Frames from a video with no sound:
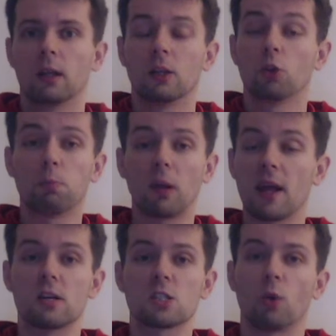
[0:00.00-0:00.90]
your
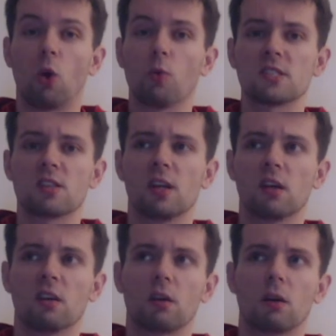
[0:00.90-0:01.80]
players will always
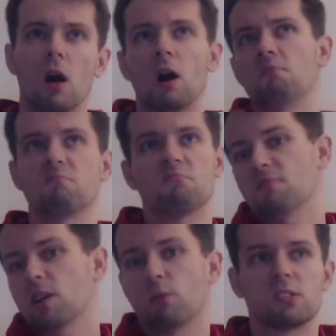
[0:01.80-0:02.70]
think,
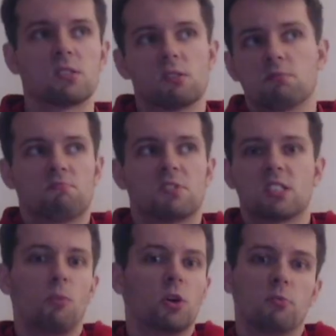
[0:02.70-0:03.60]
it was
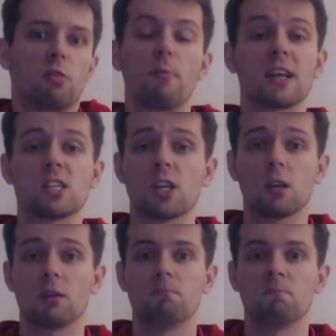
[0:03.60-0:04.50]
someone with
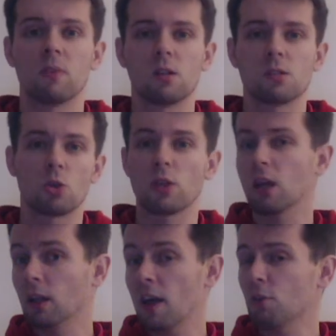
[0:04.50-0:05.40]
magic. So
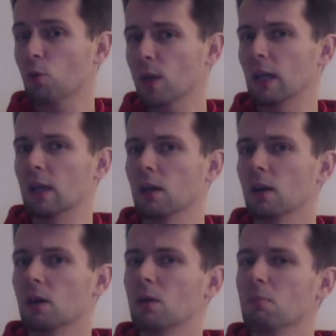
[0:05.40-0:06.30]
they'll never really
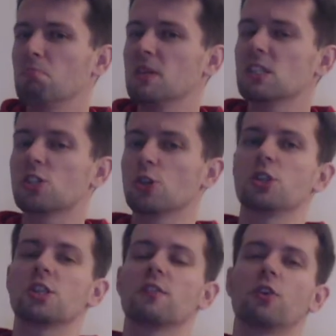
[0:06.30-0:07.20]
be
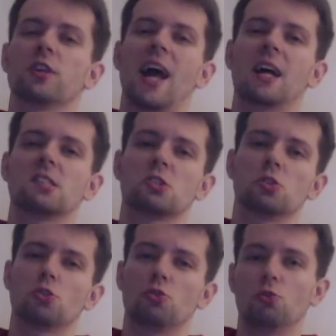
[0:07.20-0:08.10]
searching for the
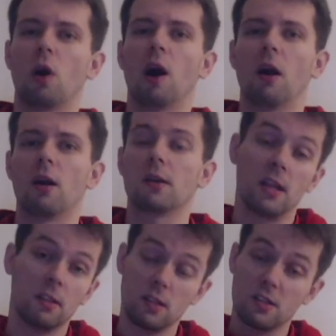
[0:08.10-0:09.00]
answer too hard.
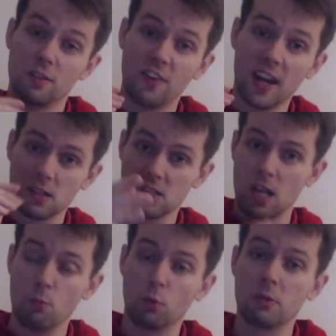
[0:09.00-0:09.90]
And it's in fact the
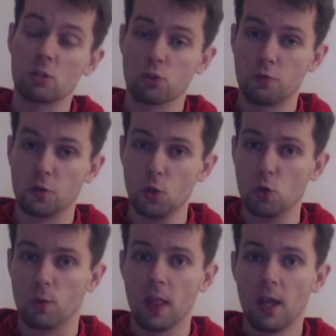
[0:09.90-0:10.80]
same will be true for
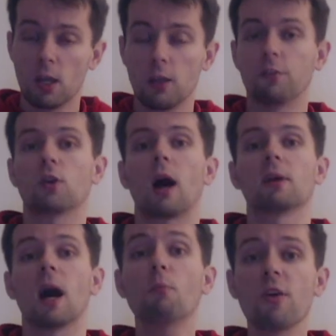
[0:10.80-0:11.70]
you. If you're
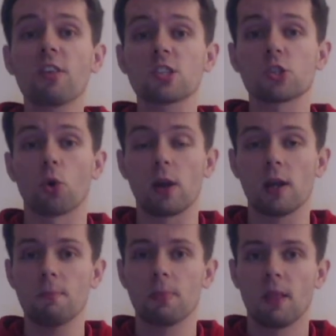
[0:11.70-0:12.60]
coming up with a
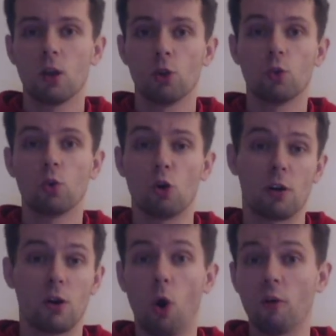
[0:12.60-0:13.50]
story,
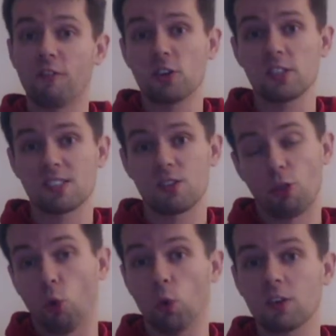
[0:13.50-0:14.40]
your first
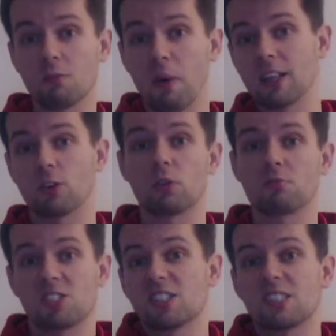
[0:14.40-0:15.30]
thought might
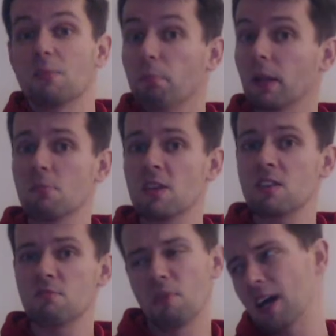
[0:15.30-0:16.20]
just simply
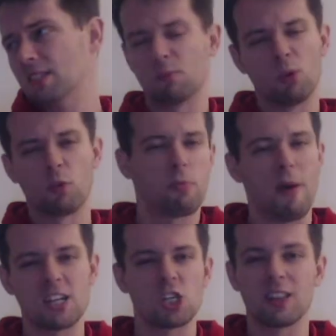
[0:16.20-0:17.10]
be, yeah, someone with
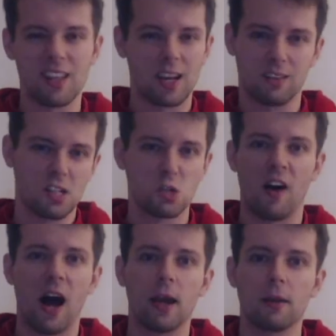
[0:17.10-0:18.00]
magic did it, that's
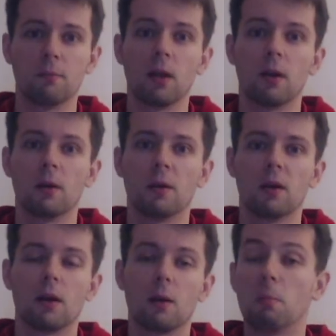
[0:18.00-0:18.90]
fine.
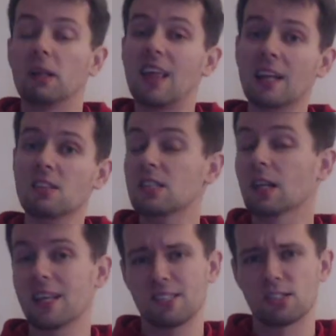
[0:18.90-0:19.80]
But that is a
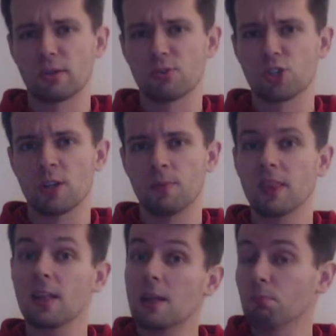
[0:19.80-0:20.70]
lazy solution,
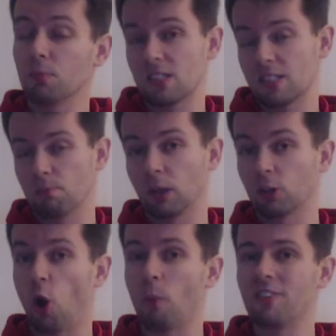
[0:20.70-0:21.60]

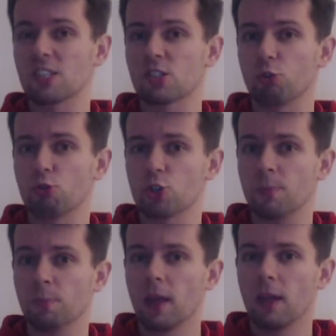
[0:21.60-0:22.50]
the obvious
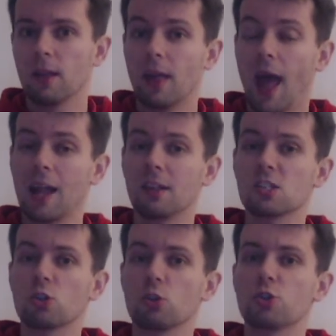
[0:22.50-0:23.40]
solution, and a
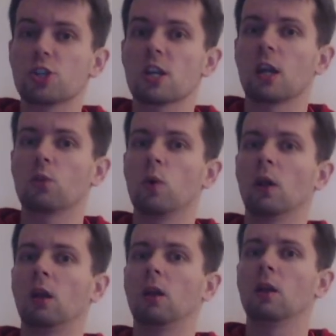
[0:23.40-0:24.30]
solution that
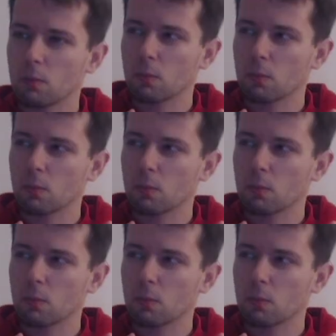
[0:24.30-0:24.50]
will